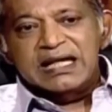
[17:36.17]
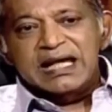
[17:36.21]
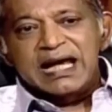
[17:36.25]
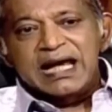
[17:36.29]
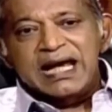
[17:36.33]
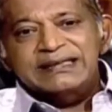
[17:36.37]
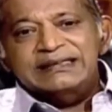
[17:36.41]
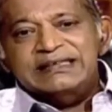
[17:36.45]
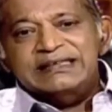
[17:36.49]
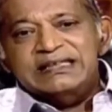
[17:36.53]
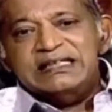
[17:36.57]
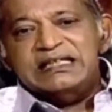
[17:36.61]

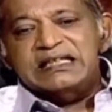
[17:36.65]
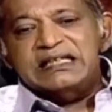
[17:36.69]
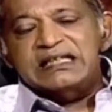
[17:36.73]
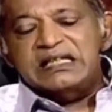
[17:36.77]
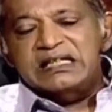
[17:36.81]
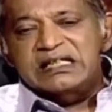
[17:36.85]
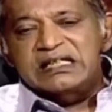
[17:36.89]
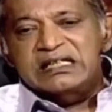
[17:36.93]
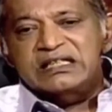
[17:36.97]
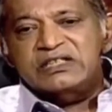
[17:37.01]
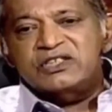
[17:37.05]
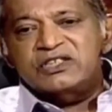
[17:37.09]
I think it
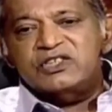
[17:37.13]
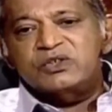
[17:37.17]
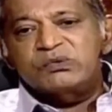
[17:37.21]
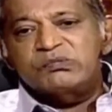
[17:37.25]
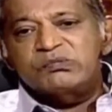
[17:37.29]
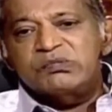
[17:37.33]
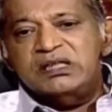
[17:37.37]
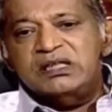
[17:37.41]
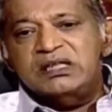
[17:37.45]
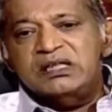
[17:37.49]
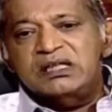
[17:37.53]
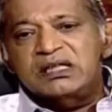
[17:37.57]
needs to
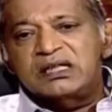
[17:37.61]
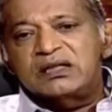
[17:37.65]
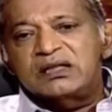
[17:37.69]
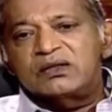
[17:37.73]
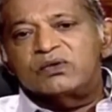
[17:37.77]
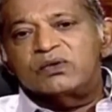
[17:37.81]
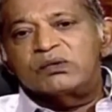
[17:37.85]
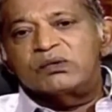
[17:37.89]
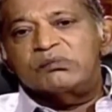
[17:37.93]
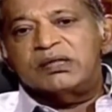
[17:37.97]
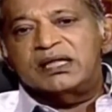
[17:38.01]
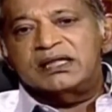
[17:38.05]
be an
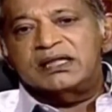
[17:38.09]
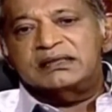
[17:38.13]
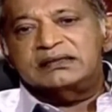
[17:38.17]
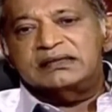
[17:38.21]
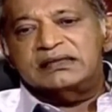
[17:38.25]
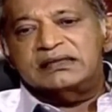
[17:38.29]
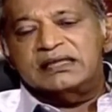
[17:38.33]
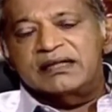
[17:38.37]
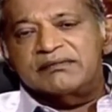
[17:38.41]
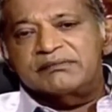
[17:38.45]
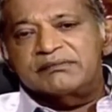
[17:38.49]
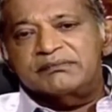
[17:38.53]

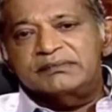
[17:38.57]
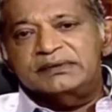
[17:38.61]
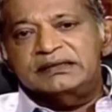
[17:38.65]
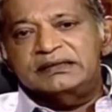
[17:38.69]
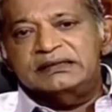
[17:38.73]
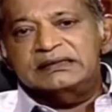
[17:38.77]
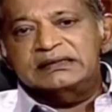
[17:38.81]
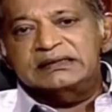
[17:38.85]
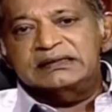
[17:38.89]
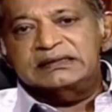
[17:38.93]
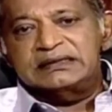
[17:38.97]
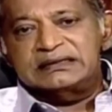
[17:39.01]
all-party
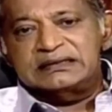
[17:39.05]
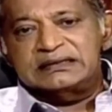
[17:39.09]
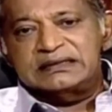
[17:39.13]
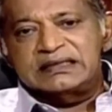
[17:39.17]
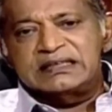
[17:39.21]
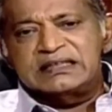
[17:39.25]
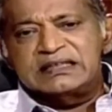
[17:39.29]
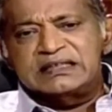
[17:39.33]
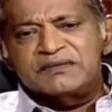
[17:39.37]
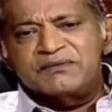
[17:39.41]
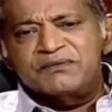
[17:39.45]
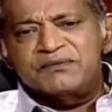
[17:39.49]
government in the
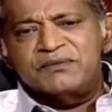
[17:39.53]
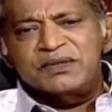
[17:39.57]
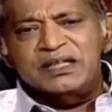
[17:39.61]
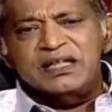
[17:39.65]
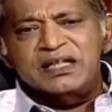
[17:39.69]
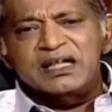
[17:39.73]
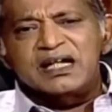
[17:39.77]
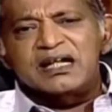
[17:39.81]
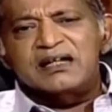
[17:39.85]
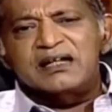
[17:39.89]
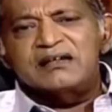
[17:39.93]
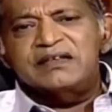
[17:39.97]
sense that
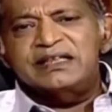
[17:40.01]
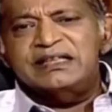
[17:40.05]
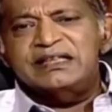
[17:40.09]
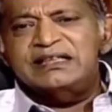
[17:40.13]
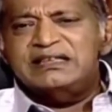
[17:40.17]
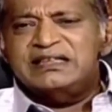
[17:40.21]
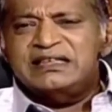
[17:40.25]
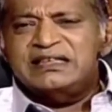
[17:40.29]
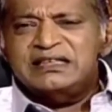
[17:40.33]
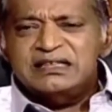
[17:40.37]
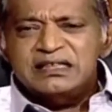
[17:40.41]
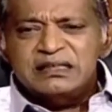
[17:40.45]
we are
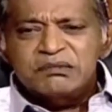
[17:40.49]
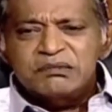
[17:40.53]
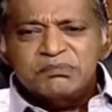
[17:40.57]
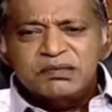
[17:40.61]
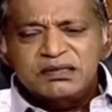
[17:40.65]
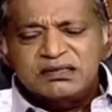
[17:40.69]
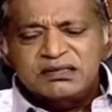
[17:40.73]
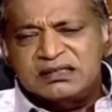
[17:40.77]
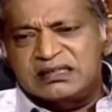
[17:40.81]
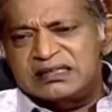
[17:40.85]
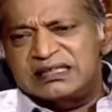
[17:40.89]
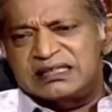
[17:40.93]
in the
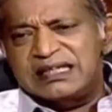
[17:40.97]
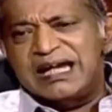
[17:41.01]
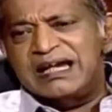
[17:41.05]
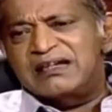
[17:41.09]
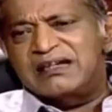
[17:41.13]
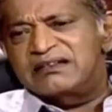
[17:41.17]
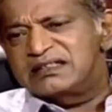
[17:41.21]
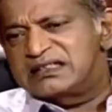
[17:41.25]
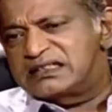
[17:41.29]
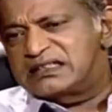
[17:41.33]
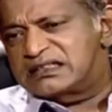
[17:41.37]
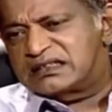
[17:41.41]
deepest,
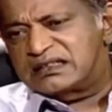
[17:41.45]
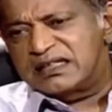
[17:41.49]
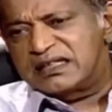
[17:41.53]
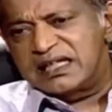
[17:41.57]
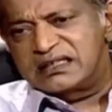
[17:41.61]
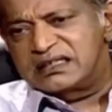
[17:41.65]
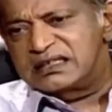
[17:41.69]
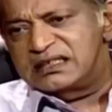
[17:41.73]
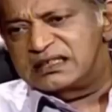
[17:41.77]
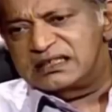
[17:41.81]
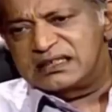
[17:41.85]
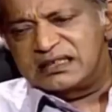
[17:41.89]
direst
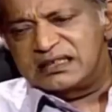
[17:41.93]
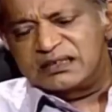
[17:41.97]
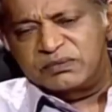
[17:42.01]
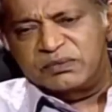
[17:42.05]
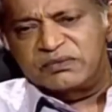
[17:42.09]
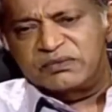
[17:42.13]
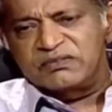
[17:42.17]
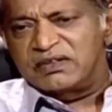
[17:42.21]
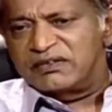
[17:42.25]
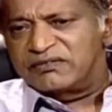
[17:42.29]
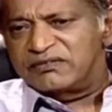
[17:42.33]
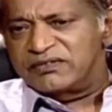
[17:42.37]
crisis that
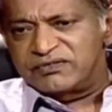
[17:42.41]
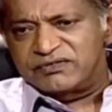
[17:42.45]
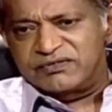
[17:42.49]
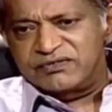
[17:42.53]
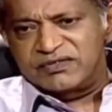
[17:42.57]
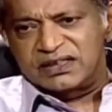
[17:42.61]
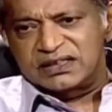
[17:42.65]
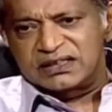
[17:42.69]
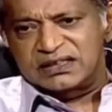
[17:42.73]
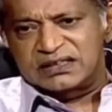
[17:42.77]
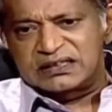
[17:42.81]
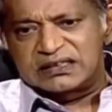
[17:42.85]
we've ever
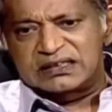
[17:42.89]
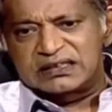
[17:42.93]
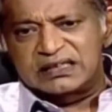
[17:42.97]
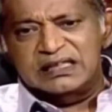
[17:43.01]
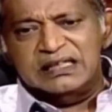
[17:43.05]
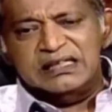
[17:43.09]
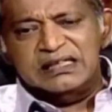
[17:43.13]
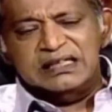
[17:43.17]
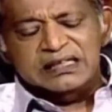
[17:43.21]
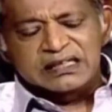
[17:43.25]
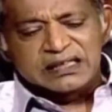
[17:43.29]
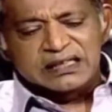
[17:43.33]
faced,
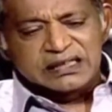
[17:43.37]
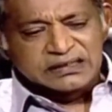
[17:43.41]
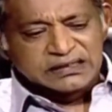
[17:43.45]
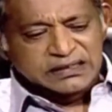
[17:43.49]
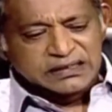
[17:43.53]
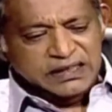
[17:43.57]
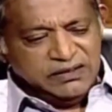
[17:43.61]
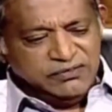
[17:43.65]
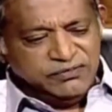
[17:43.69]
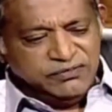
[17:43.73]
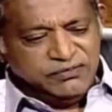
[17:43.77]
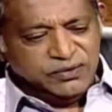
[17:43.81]
and
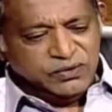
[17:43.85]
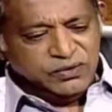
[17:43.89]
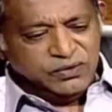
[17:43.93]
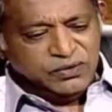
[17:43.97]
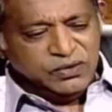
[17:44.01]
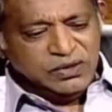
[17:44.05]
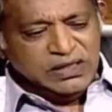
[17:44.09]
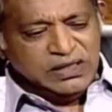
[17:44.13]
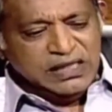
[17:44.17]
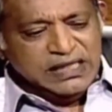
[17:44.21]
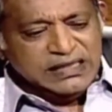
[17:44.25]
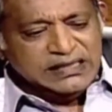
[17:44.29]

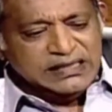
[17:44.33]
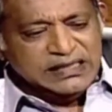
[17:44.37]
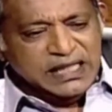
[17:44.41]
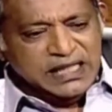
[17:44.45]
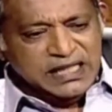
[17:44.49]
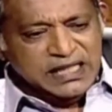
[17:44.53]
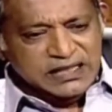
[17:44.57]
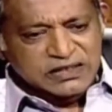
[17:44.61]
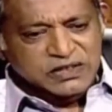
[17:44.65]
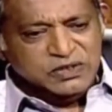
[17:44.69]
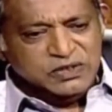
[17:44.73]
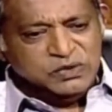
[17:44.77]
therefore there
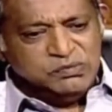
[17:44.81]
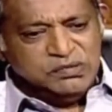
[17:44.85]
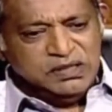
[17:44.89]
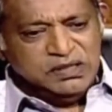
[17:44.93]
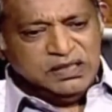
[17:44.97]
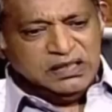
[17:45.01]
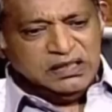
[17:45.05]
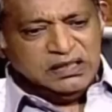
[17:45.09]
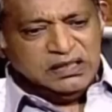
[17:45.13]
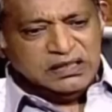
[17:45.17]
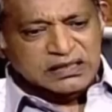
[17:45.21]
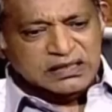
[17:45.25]
has to
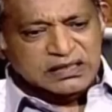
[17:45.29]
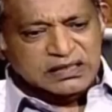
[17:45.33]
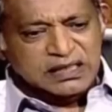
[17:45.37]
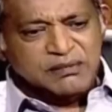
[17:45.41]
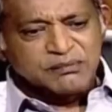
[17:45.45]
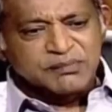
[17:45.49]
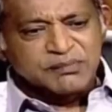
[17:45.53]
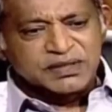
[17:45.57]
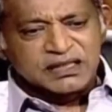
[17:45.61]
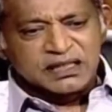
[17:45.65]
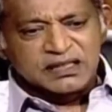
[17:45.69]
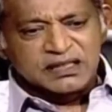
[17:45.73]
be
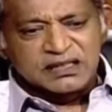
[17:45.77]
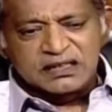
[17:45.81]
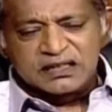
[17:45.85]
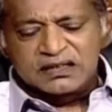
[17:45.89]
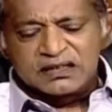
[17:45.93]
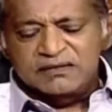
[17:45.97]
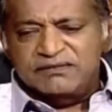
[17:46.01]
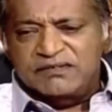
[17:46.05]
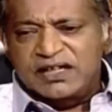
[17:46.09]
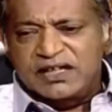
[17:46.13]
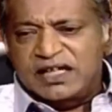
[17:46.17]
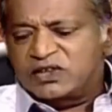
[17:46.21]
some sense
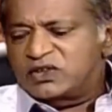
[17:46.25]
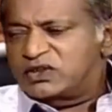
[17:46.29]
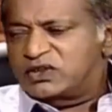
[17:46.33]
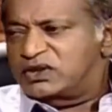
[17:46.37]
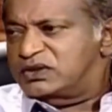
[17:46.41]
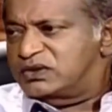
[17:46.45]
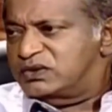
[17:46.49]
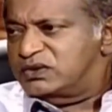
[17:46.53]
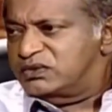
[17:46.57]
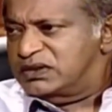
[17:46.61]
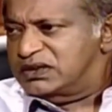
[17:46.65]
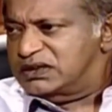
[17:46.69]
of
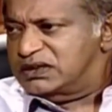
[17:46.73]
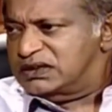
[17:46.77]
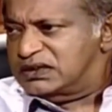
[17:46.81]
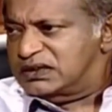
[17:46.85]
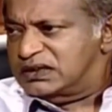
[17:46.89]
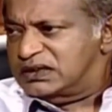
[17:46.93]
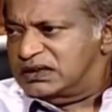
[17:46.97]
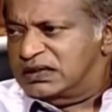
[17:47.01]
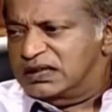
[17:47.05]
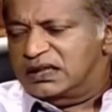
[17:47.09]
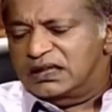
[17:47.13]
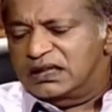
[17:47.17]
national
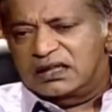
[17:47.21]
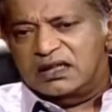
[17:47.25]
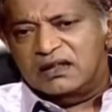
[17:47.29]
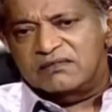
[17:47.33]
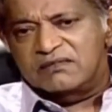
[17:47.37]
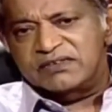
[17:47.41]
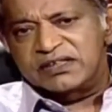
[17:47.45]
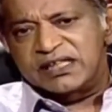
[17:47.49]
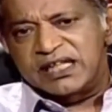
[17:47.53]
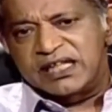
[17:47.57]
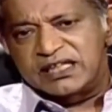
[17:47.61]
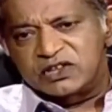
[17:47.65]
unity,
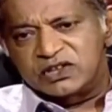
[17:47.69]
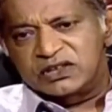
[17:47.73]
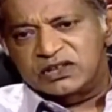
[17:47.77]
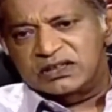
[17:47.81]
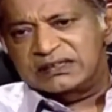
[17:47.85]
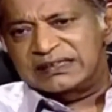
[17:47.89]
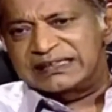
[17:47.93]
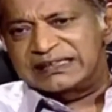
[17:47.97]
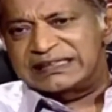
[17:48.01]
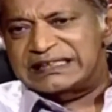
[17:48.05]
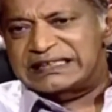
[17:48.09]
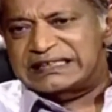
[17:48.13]
of a national
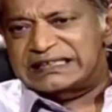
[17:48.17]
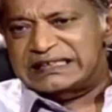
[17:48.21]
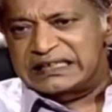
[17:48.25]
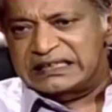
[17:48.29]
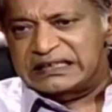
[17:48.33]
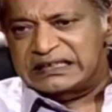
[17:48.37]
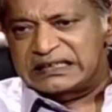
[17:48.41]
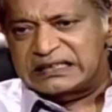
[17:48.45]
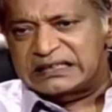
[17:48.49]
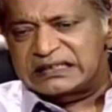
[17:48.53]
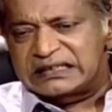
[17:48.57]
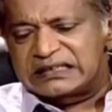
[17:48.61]

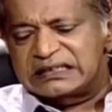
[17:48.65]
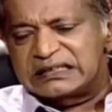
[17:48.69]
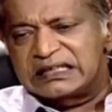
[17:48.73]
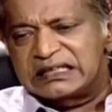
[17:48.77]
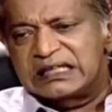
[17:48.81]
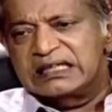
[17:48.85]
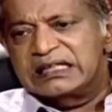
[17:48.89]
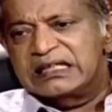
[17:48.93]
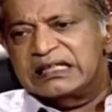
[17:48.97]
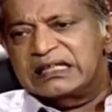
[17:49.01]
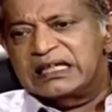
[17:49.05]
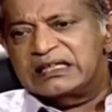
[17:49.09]
consensus
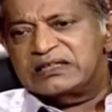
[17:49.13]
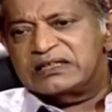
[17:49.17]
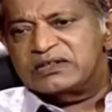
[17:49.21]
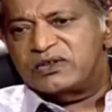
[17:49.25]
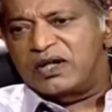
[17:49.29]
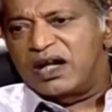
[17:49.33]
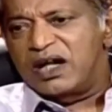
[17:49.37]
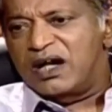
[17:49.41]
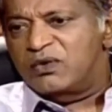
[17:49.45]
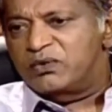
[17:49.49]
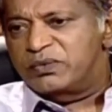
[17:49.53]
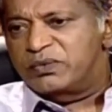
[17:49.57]
as to
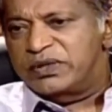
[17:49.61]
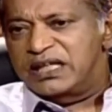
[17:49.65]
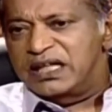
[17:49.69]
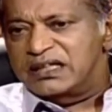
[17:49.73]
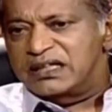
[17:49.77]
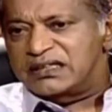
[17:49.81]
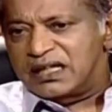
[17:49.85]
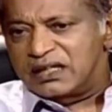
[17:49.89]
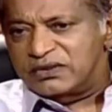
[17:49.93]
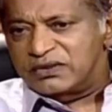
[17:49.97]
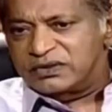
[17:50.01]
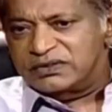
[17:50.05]
how we
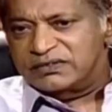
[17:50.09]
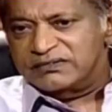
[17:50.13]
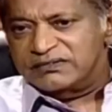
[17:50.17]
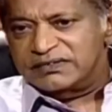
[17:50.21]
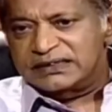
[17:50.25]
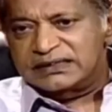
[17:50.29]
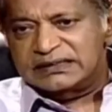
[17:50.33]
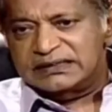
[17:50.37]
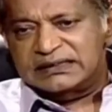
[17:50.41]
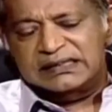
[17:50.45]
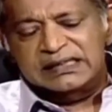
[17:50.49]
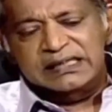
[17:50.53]
get out of
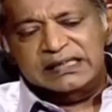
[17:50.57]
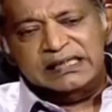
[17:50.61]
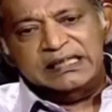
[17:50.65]
it.